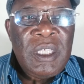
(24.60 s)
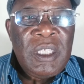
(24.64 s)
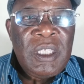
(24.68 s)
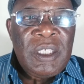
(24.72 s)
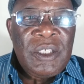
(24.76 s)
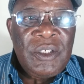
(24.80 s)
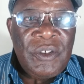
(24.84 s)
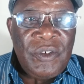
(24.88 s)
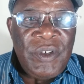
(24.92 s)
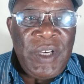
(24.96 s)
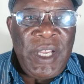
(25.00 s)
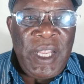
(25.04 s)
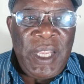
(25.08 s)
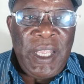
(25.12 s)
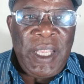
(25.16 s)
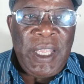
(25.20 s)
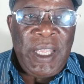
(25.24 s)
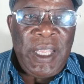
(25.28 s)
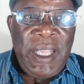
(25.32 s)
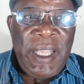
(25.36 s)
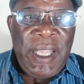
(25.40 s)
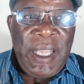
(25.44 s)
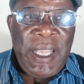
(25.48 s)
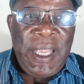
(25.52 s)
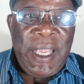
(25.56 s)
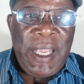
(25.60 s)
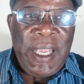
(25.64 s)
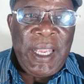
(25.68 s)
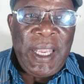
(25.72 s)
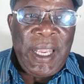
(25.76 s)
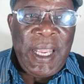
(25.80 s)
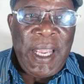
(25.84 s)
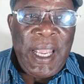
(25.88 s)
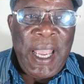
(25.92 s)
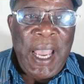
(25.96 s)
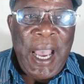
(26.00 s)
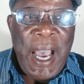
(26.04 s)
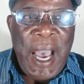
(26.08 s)
Today,
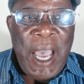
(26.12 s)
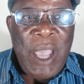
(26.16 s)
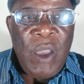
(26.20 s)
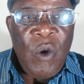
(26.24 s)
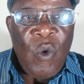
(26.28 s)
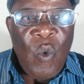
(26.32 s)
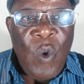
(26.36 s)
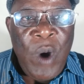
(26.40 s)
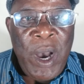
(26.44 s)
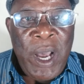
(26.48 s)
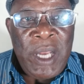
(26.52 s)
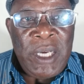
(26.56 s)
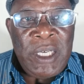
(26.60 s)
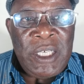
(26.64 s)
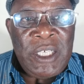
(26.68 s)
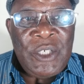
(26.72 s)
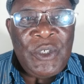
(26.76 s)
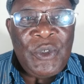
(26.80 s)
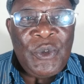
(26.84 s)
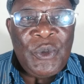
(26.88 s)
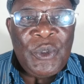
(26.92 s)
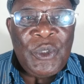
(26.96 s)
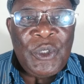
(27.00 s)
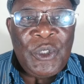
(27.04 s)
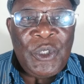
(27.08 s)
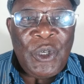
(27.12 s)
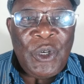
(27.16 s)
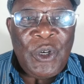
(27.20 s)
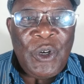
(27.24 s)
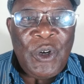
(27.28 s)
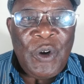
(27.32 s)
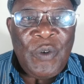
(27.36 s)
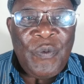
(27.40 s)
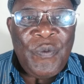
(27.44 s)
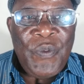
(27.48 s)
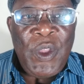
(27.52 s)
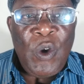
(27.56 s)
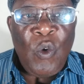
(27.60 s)
I want to talk
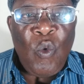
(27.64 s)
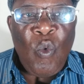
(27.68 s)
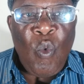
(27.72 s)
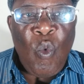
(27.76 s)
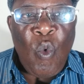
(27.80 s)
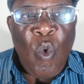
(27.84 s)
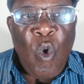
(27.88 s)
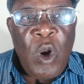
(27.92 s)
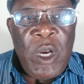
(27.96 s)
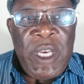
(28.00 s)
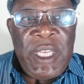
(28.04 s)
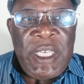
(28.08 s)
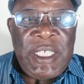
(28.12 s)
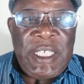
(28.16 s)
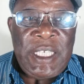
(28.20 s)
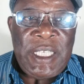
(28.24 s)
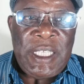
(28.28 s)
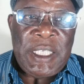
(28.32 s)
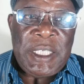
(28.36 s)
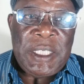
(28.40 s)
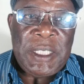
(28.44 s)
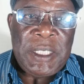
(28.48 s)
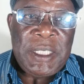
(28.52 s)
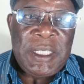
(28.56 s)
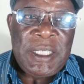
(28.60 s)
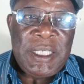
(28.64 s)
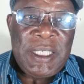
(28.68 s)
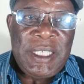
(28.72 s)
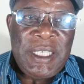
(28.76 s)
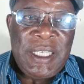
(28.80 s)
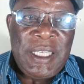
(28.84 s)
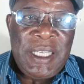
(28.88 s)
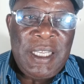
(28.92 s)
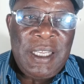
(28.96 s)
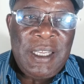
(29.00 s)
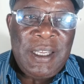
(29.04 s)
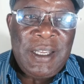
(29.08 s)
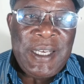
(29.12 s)
of the qualities,
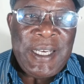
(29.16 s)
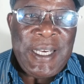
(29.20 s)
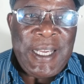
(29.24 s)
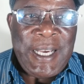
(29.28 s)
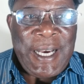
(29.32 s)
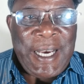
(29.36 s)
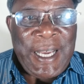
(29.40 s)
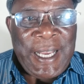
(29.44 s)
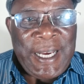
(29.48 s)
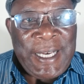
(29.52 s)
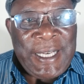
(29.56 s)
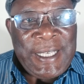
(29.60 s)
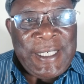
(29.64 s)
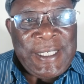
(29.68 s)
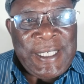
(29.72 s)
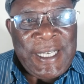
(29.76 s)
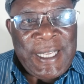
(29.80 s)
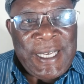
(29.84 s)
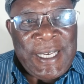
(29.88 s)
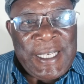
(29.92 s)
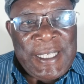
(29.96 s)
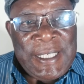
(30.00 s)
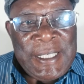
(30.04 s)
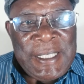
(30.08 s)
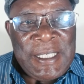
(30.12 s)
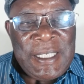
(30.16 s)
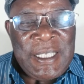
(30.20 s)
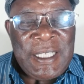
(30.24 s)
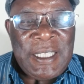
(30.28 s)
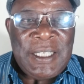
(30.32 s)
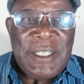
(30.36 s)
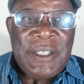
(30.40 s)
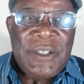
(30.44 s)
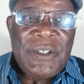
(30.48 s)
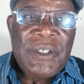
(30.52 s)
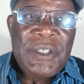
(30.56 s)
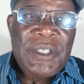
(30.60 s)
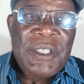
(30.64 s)
the
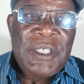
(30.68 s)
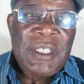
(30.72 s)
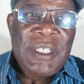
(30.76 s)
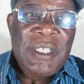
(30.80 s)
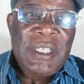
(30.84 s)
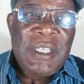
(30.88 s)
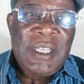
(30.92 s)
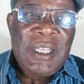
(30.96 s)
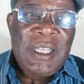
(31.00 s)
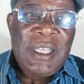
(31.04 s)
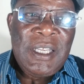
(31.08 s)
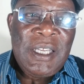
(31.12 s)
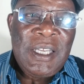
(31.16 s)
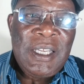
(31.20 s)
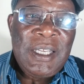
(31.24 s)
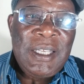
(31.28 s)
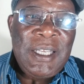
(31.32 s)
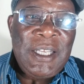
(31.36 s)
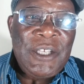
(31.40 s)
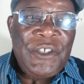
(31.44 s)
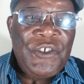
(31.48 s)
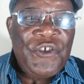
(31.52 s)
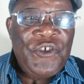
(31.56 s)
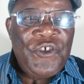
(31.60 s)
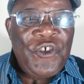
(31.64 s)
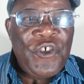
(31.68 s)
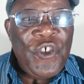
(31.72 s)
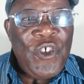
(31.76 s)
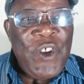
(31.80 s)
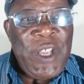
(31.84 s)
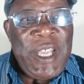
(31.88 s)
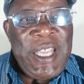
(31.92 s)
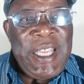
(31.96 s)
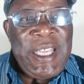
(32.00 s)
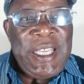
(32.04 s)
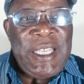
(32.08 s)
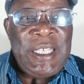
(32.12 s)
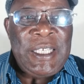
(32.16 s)
characteristics, the
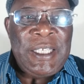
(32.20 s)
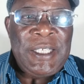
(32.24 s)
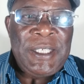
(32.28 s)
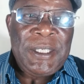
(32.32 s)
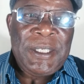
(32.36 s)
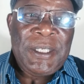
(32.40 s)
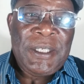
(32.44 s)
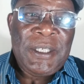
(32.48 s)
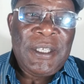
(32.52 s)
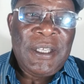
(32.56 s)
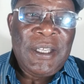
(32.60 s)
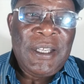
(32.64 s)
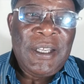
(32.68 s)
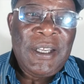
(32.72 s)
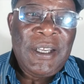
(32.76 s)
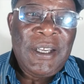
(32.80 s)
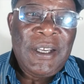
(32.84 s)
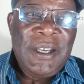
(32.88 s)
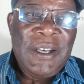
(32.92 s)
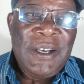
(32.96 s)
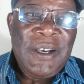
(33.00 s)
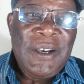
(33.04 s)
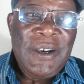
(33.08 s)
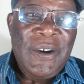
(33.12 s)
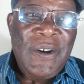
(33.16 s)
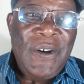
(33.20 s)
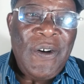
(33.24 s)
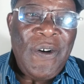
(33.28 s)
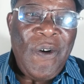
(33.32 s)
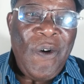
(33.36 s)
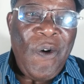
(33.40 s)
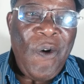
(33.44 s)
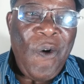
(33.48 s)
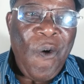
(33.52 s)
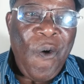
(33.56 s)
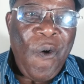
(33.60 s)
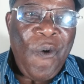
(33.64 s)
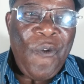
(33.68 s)
traits
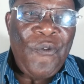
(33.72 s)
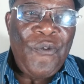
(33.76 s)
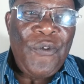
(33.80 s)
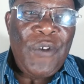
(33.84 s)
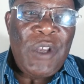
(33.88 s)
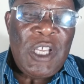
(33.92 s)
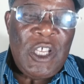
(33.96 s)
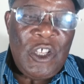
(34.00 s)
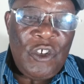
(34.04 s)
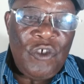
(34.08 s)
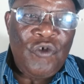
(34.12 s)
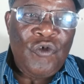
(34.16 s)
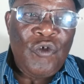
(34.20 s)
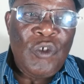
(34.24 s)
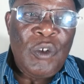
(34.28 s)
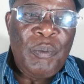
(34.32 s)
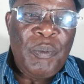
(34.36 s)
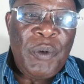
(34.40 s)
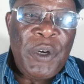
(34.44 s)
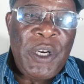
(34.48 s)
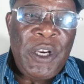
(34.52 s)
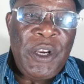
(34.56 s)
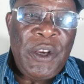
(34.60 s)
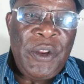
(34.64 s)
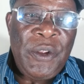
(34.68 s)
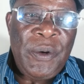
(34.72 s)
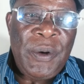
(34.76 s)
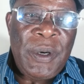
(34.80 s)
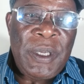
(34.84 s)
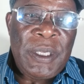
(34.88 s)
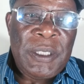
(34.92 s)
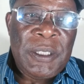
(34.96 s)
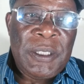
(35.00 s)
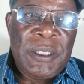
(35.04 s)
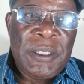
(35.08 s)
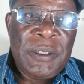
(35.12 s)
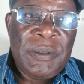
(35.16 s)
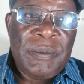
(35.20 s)
of
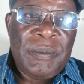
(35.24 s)
entrepreneurs.